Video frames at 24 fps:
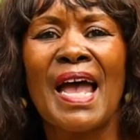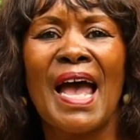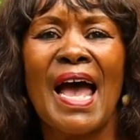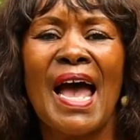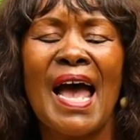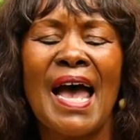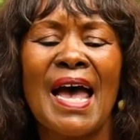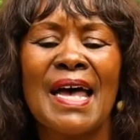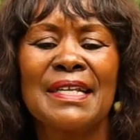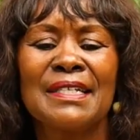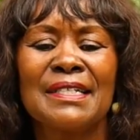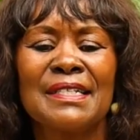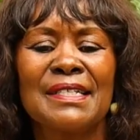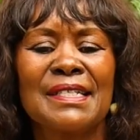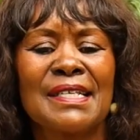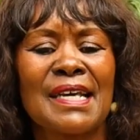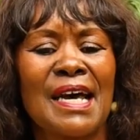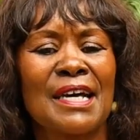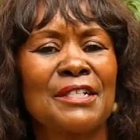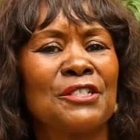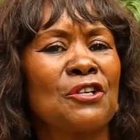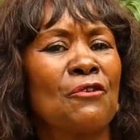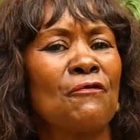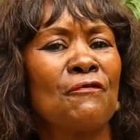And
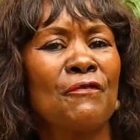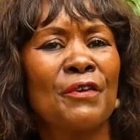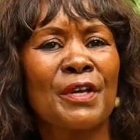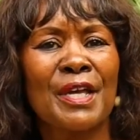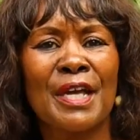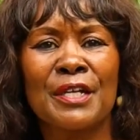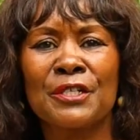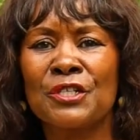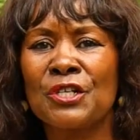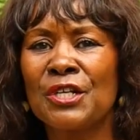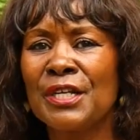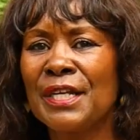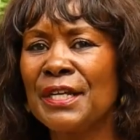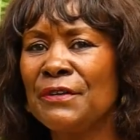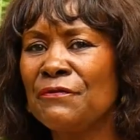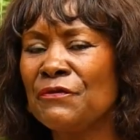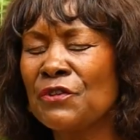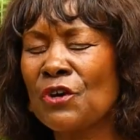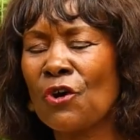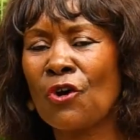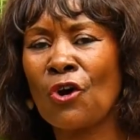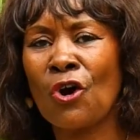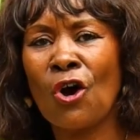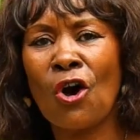don't forget to leave
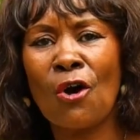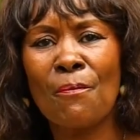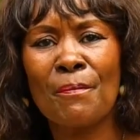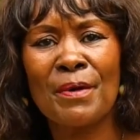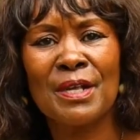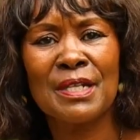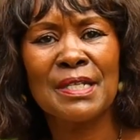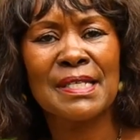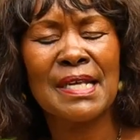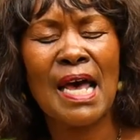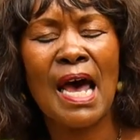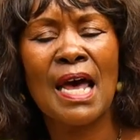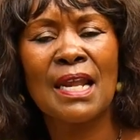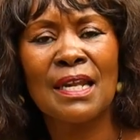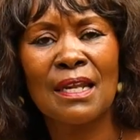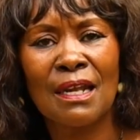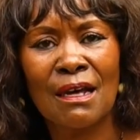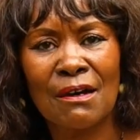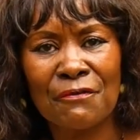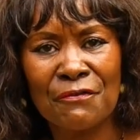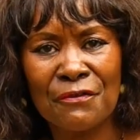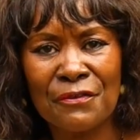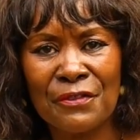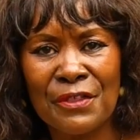your comments. I
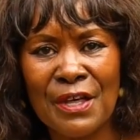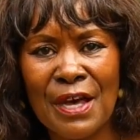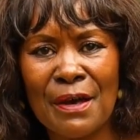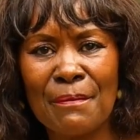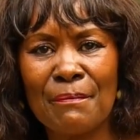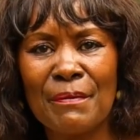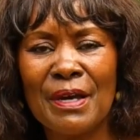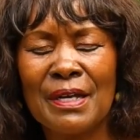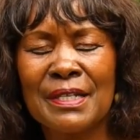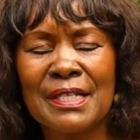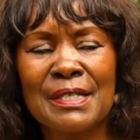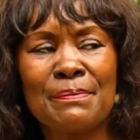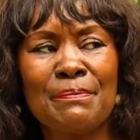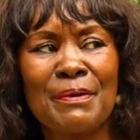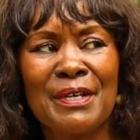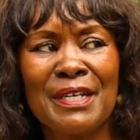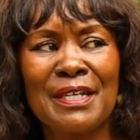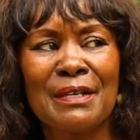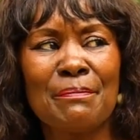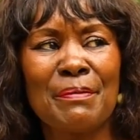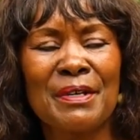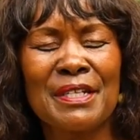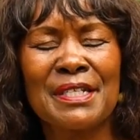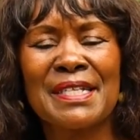love them. It's been
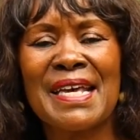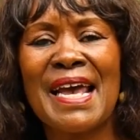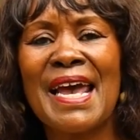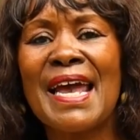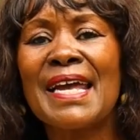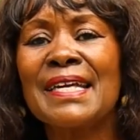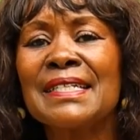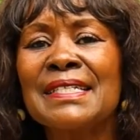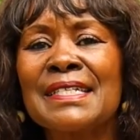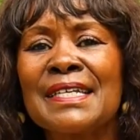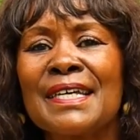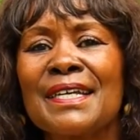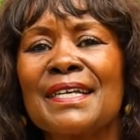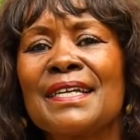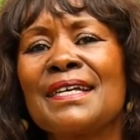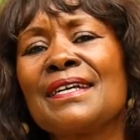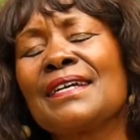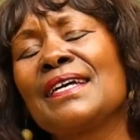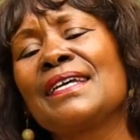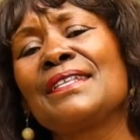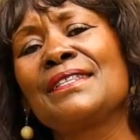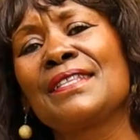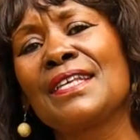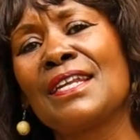a bit hectic
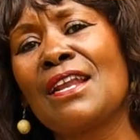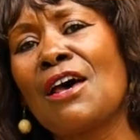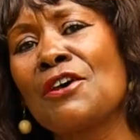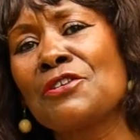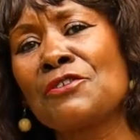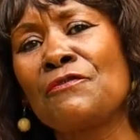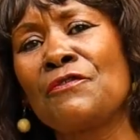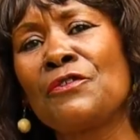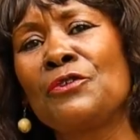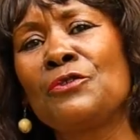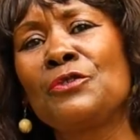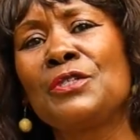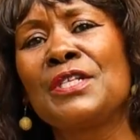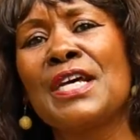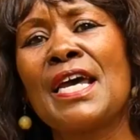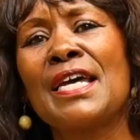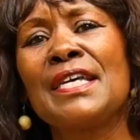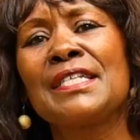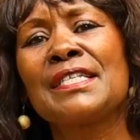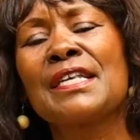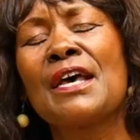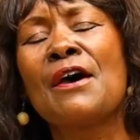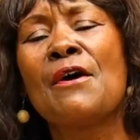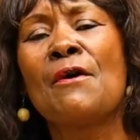in the last few
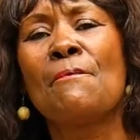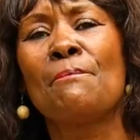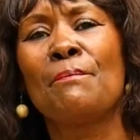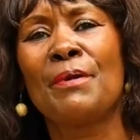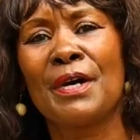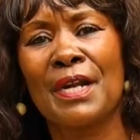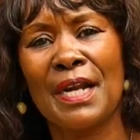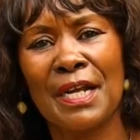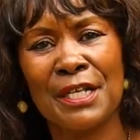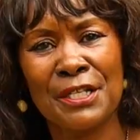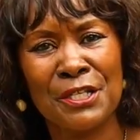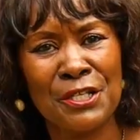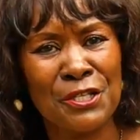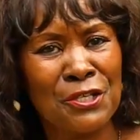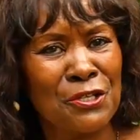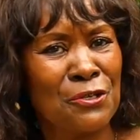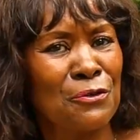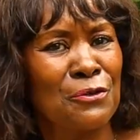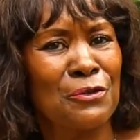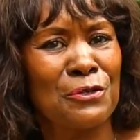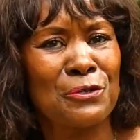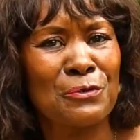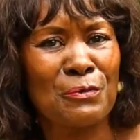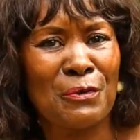days, but as
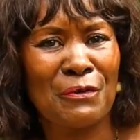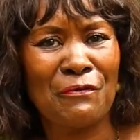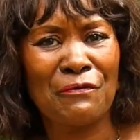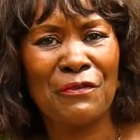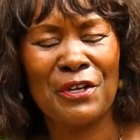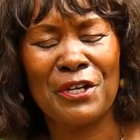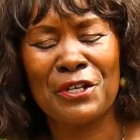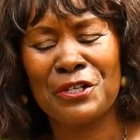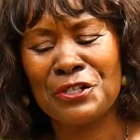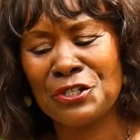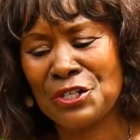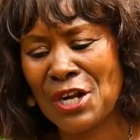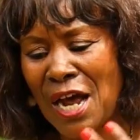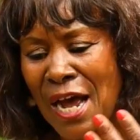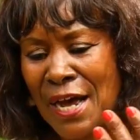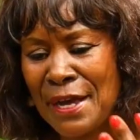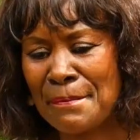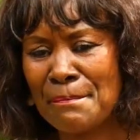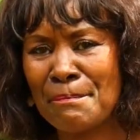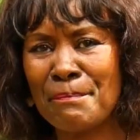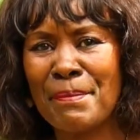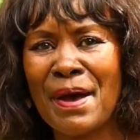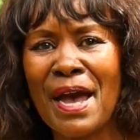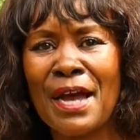soon as we finished, I
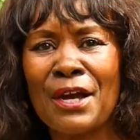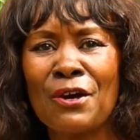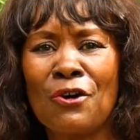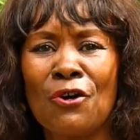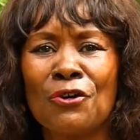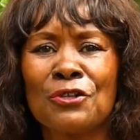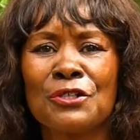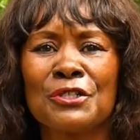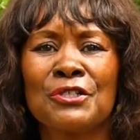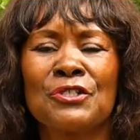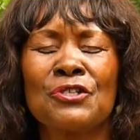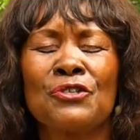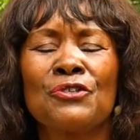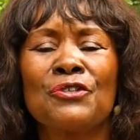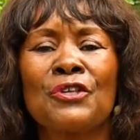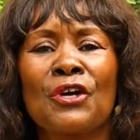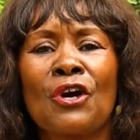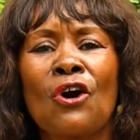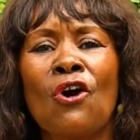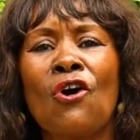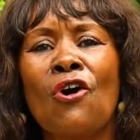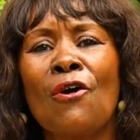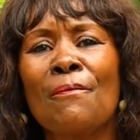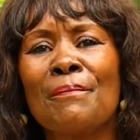am back on to the
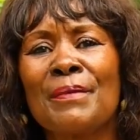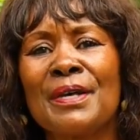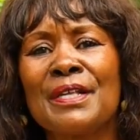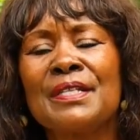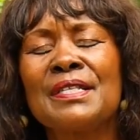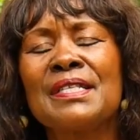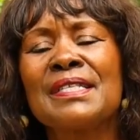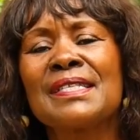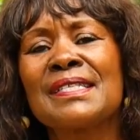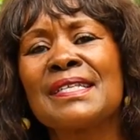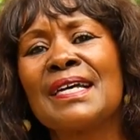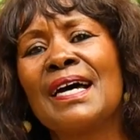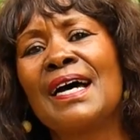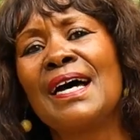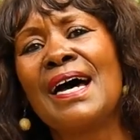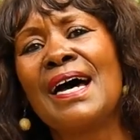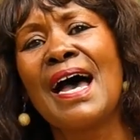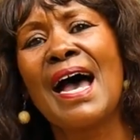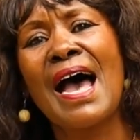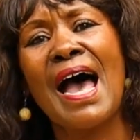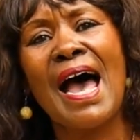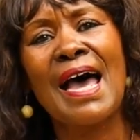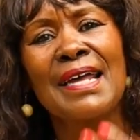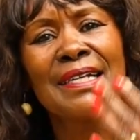comments.
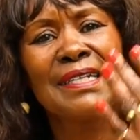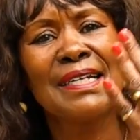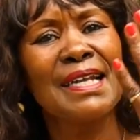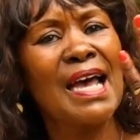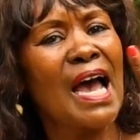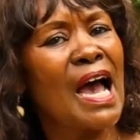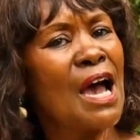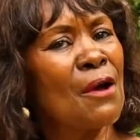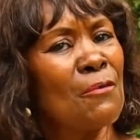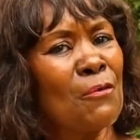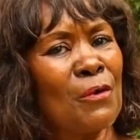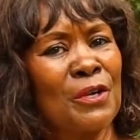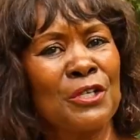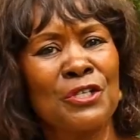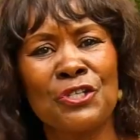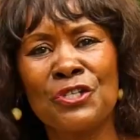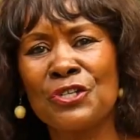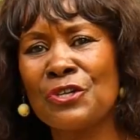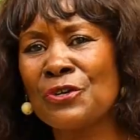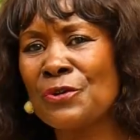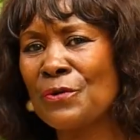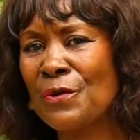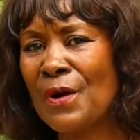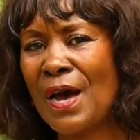And I wish
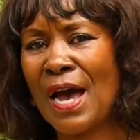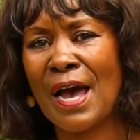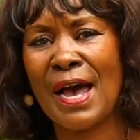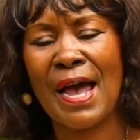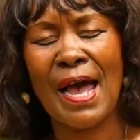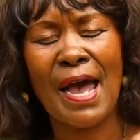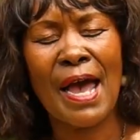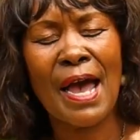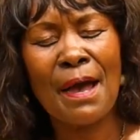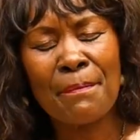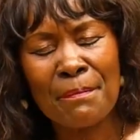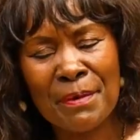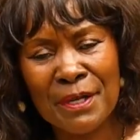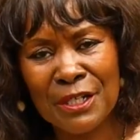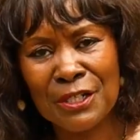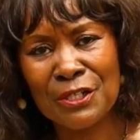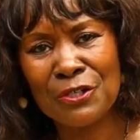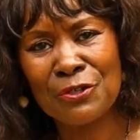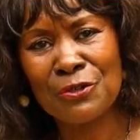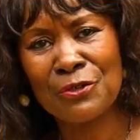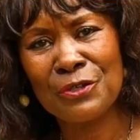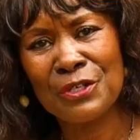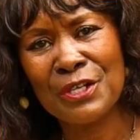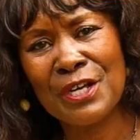you a happy
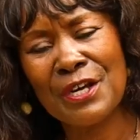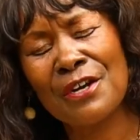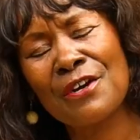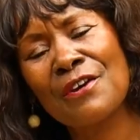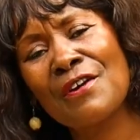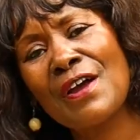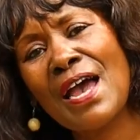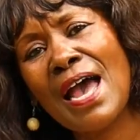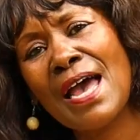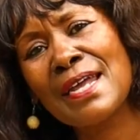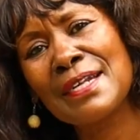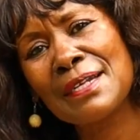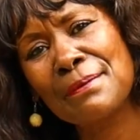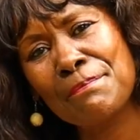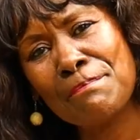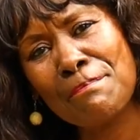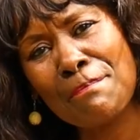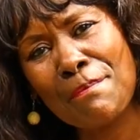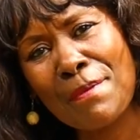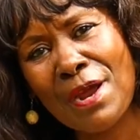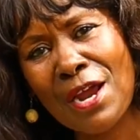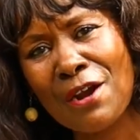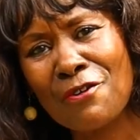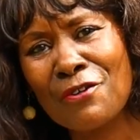new year
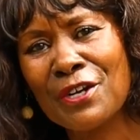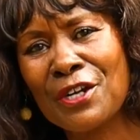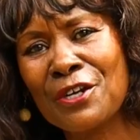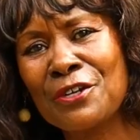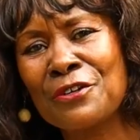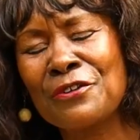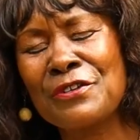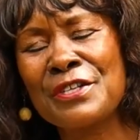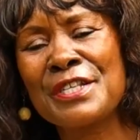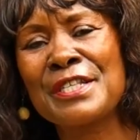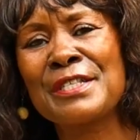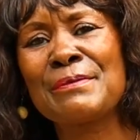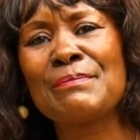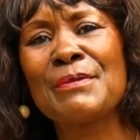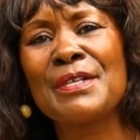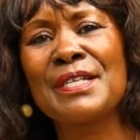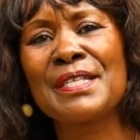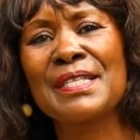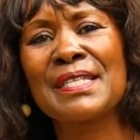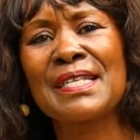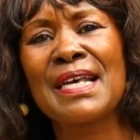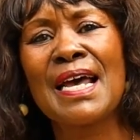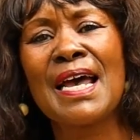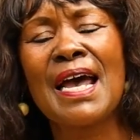and Merry
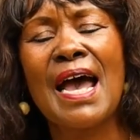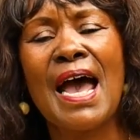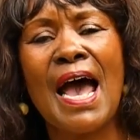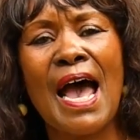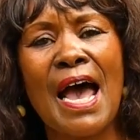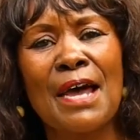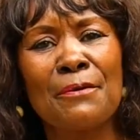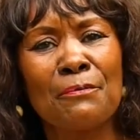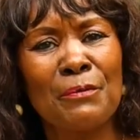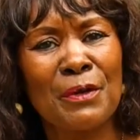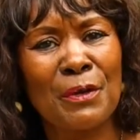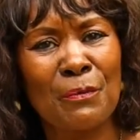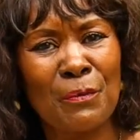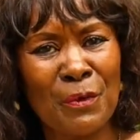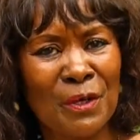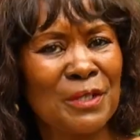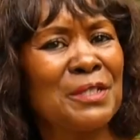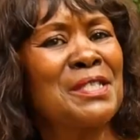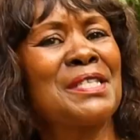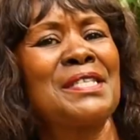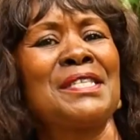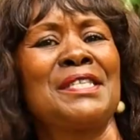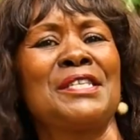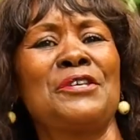Christmas, and we will
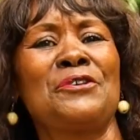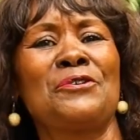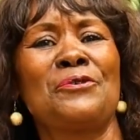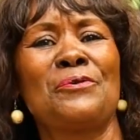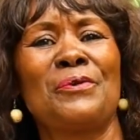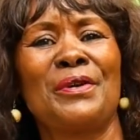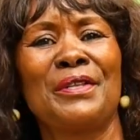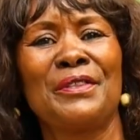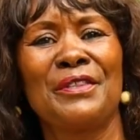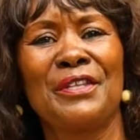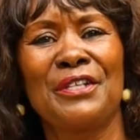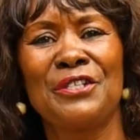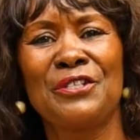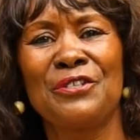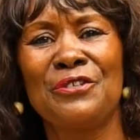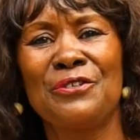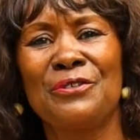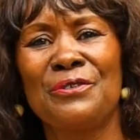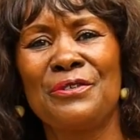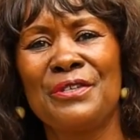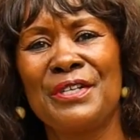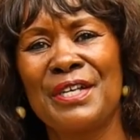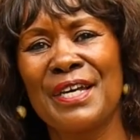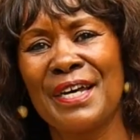see you in the
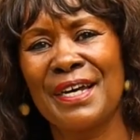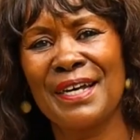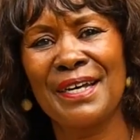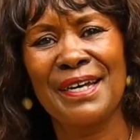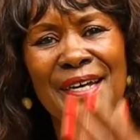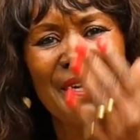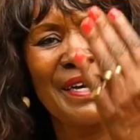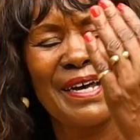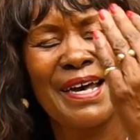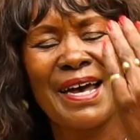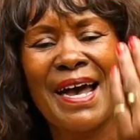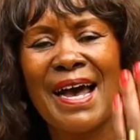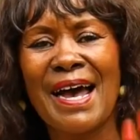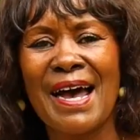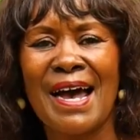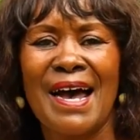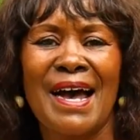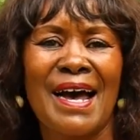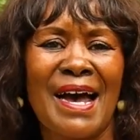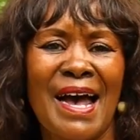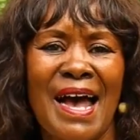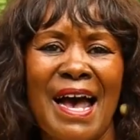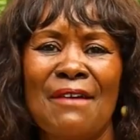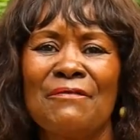new year.
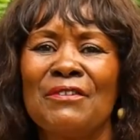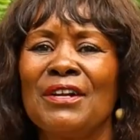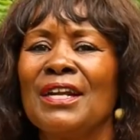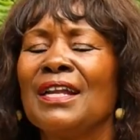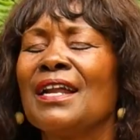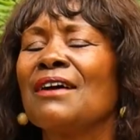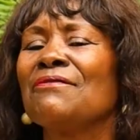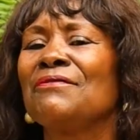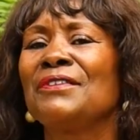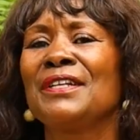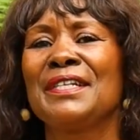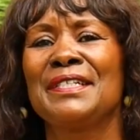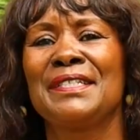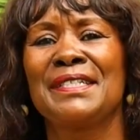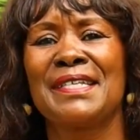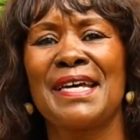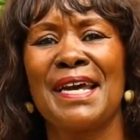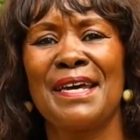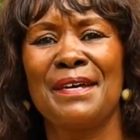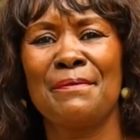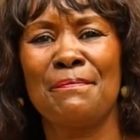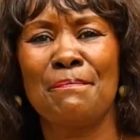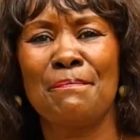Have a lovely day.